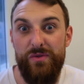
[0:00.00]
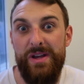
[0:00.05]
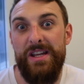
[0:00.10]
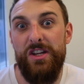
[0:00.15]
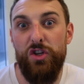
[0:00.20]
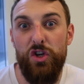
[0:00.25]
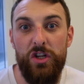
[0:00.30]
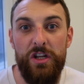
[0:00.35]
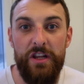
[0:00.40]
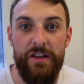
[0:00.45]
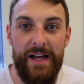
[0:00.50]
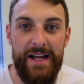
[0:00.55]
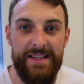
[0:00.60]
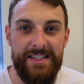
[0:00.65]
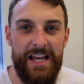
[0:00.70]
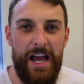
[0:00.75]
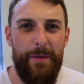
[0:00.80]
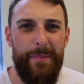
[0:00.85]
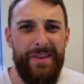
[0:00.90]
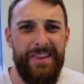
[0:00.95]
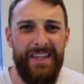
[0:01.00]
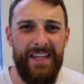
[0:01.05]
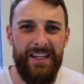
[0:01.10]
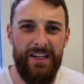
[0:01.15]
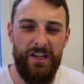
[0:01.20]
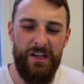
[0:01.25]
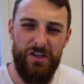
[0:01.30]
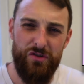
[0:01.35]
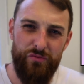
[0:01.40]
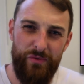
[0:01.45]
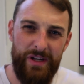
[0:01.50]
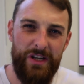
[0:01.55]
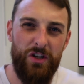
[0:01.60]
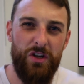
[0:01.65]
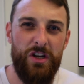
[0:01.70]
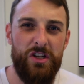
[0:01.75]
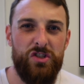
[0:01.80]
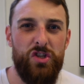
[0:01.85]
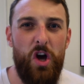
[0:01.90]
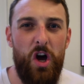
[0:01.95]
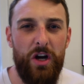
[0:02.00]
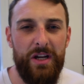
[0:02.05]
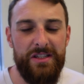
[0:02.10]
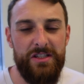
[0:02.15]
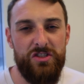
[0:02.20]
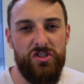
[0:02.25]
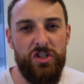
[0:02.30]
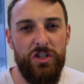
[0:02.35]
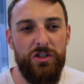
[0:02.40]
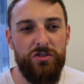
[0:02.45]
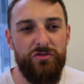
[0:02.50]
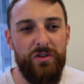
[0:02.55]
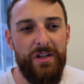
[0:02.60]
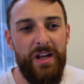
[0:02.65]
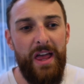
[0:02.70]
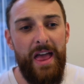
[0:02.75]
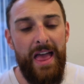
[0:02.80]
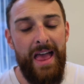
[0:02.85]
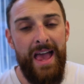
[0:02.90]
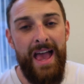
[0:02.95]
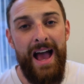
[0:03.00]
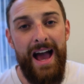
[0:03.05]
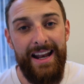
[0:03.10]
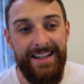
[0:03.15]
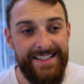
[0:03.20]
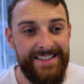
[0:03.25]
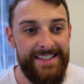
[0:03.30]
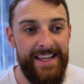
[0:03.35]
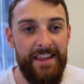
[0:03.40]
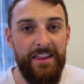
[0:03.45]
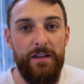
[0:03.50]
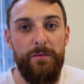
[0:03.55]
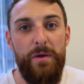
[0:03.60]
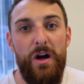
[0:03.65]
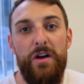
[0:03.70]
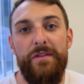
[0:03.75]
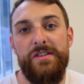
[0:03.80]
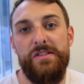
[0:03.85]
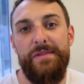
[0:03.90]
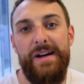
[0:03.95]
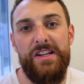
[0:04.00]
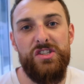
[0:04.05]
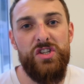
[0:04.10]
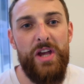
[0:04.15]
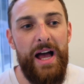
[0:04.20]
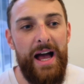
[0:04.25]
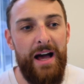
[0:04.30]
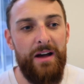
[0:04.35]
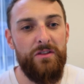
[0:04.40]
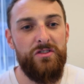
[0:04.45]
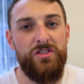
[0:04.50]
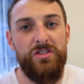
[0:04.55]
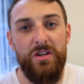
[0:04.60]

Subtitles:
really good at that type of thing and is really good at talking to children, and send them over to that child.